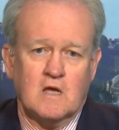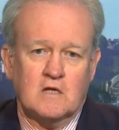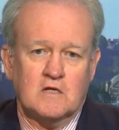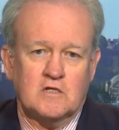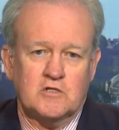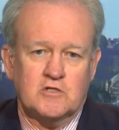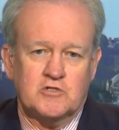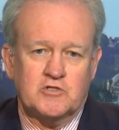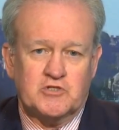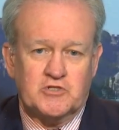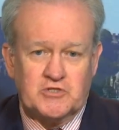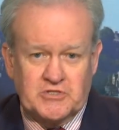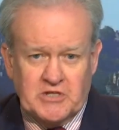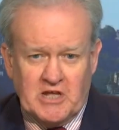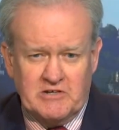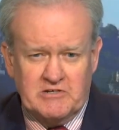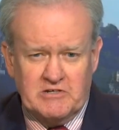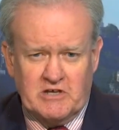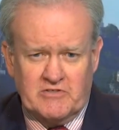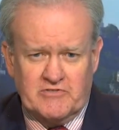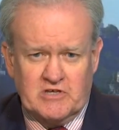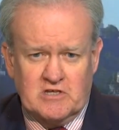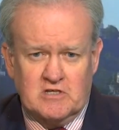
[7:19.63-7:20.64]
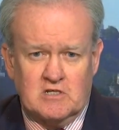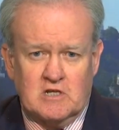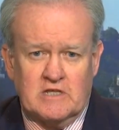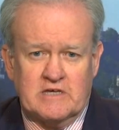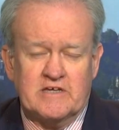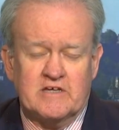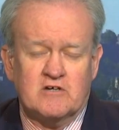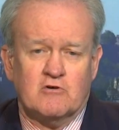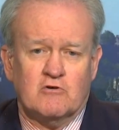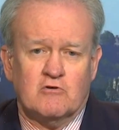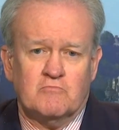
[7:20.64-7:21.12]
She's done nothing
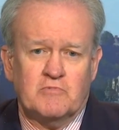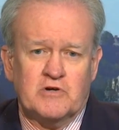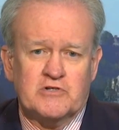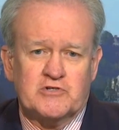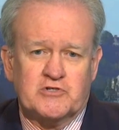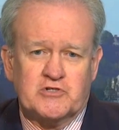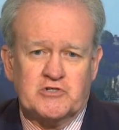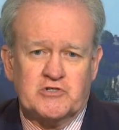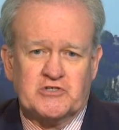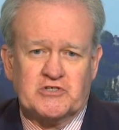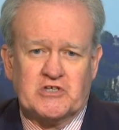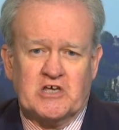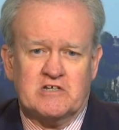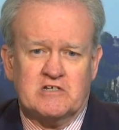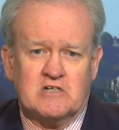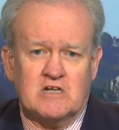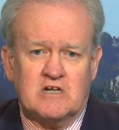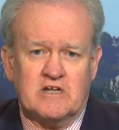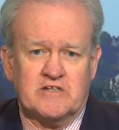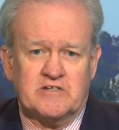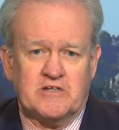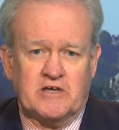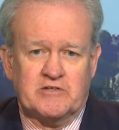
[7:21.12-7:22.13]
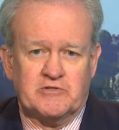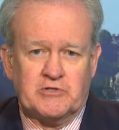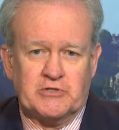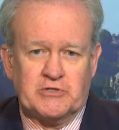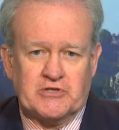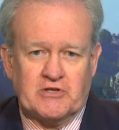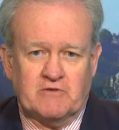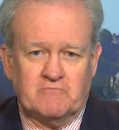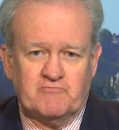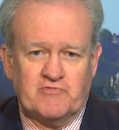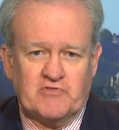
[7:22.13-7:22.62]
illegal, but she's certainly done
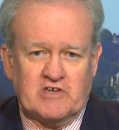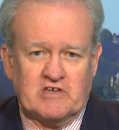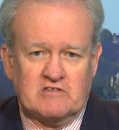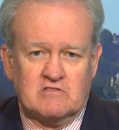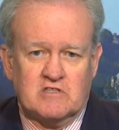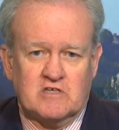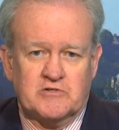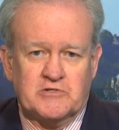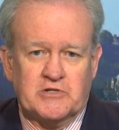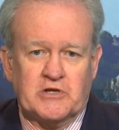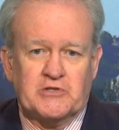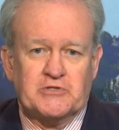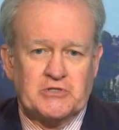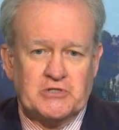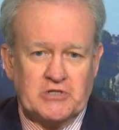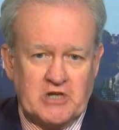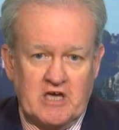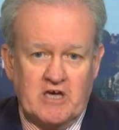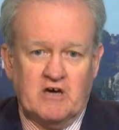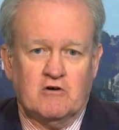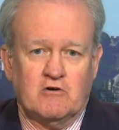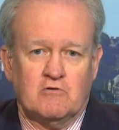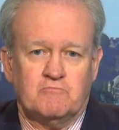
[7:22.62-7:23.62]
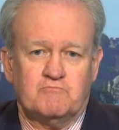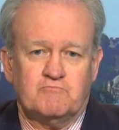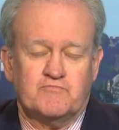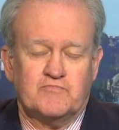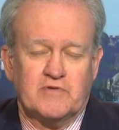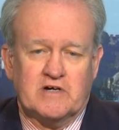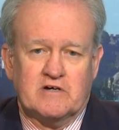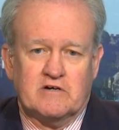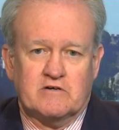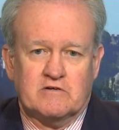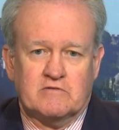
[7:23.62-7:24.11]
something that doesn't help
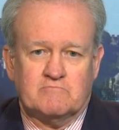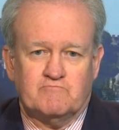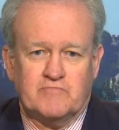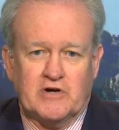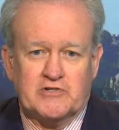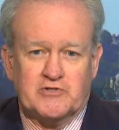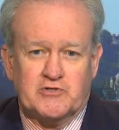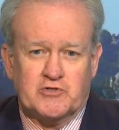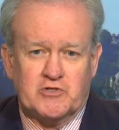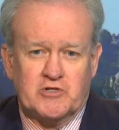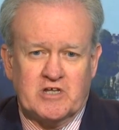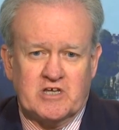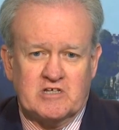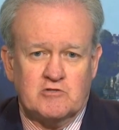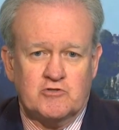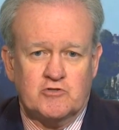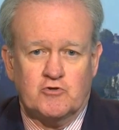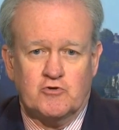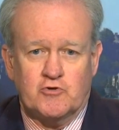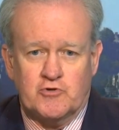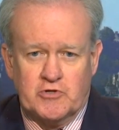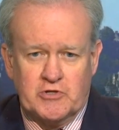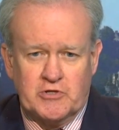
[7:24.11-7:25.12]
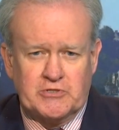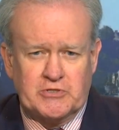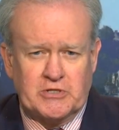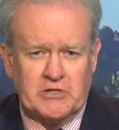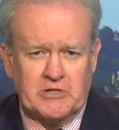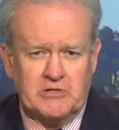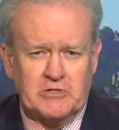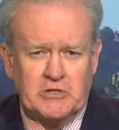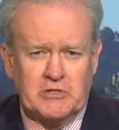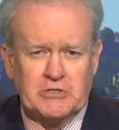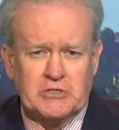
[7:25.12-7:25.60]
our burgeoning tourist
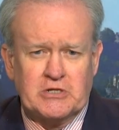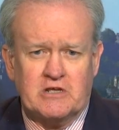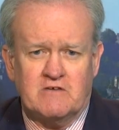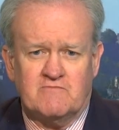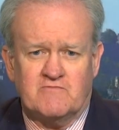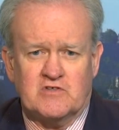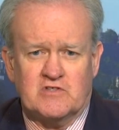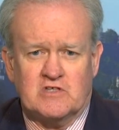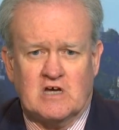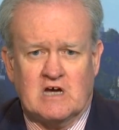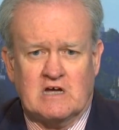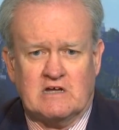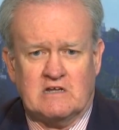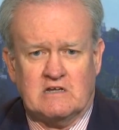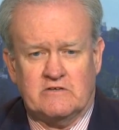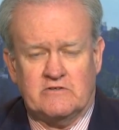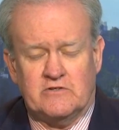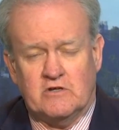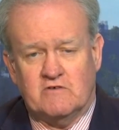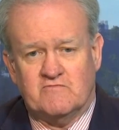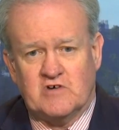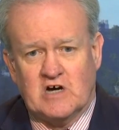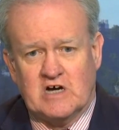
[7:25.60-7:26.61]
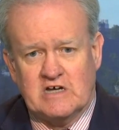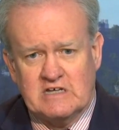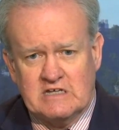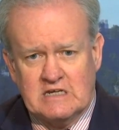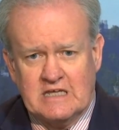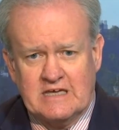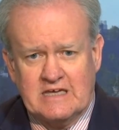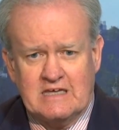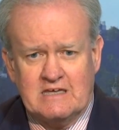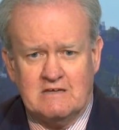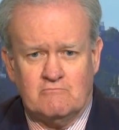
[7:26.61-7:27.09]
industry for the island of
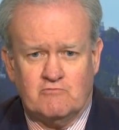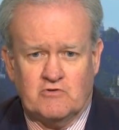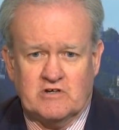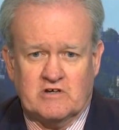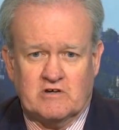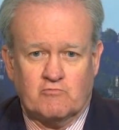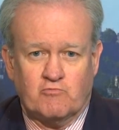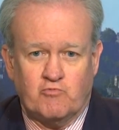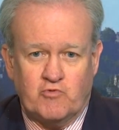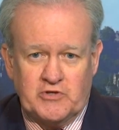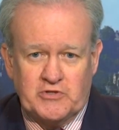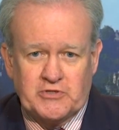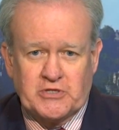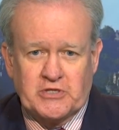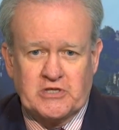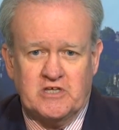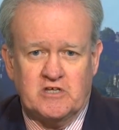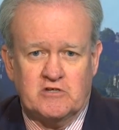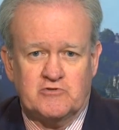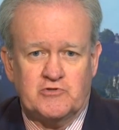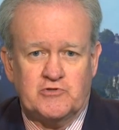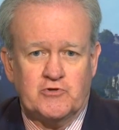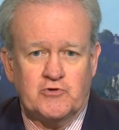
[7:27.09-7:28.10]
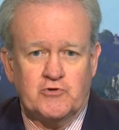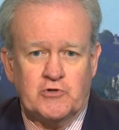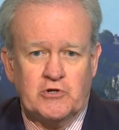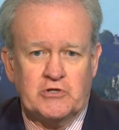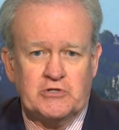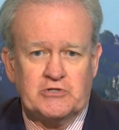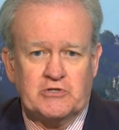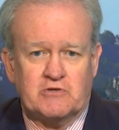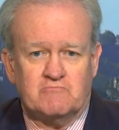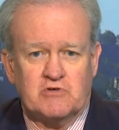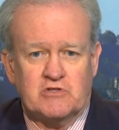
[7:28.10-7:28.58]
Islay, where whisky and
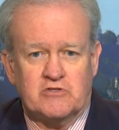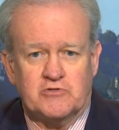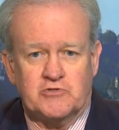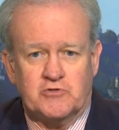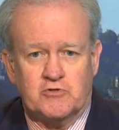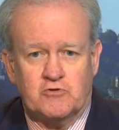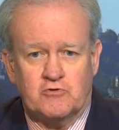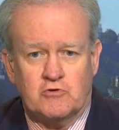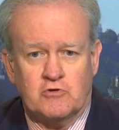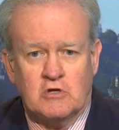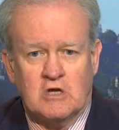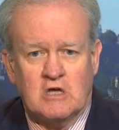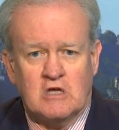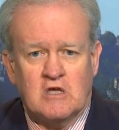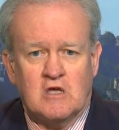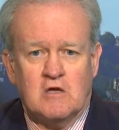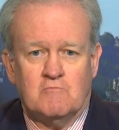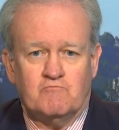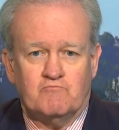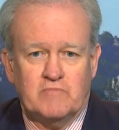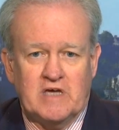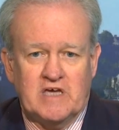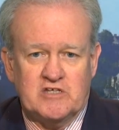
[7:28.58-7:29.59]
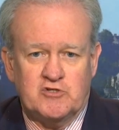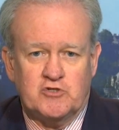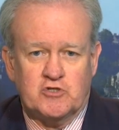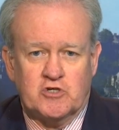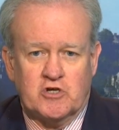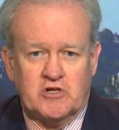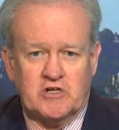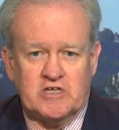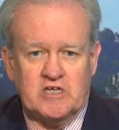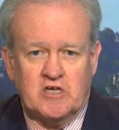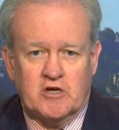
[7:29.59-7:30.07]
tourism are the two
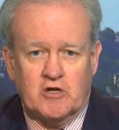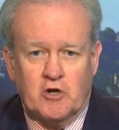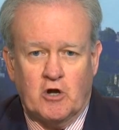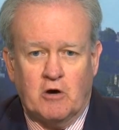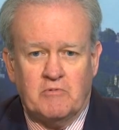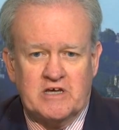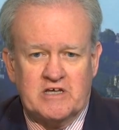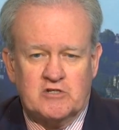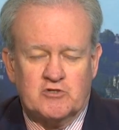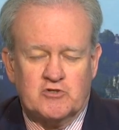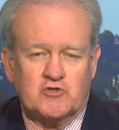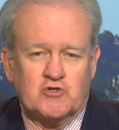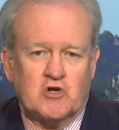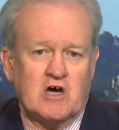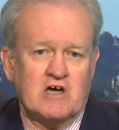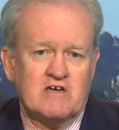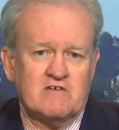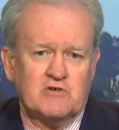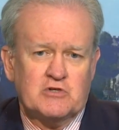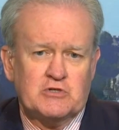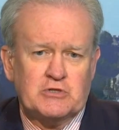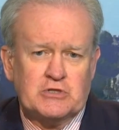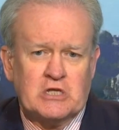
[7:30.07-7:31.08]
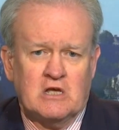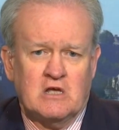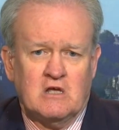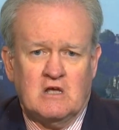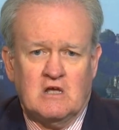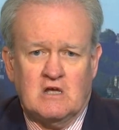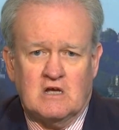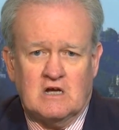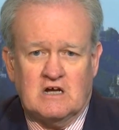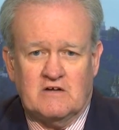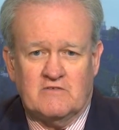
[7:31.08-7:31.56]
major economic drivers.
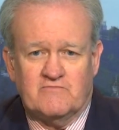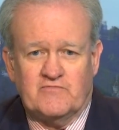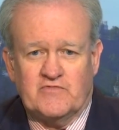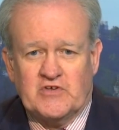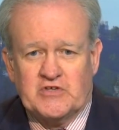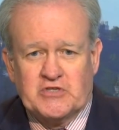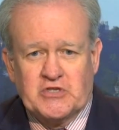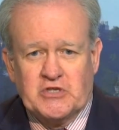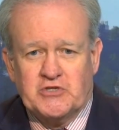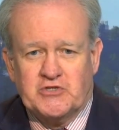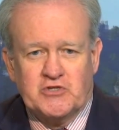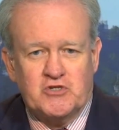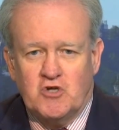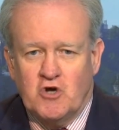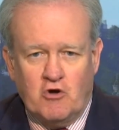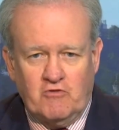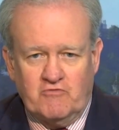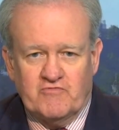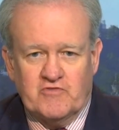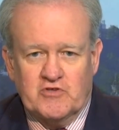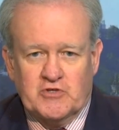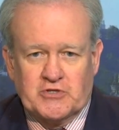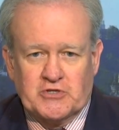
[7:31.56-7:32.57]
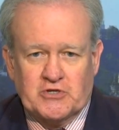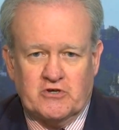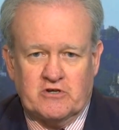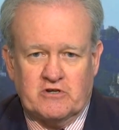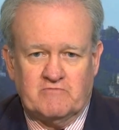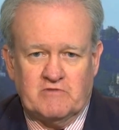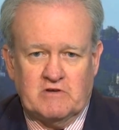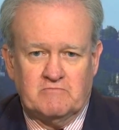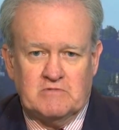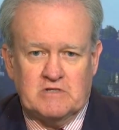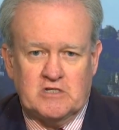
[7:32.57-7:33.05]
This is not the sort
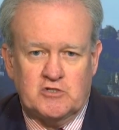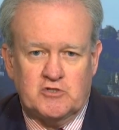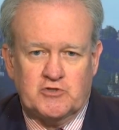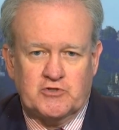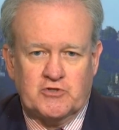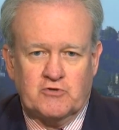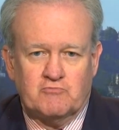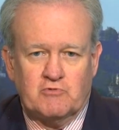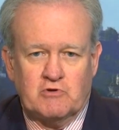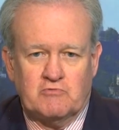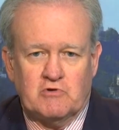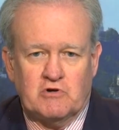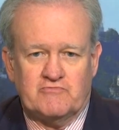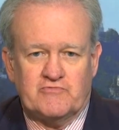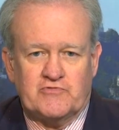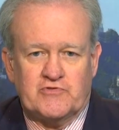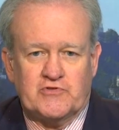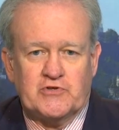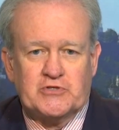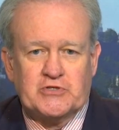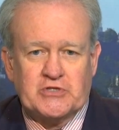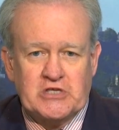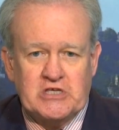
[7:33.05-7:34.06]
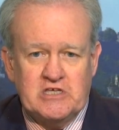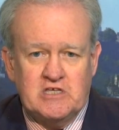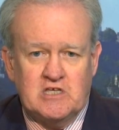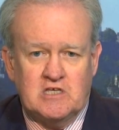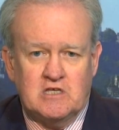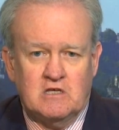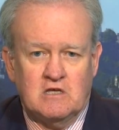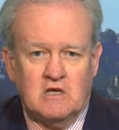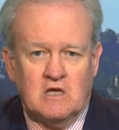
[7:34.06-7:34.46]
of image that we want to see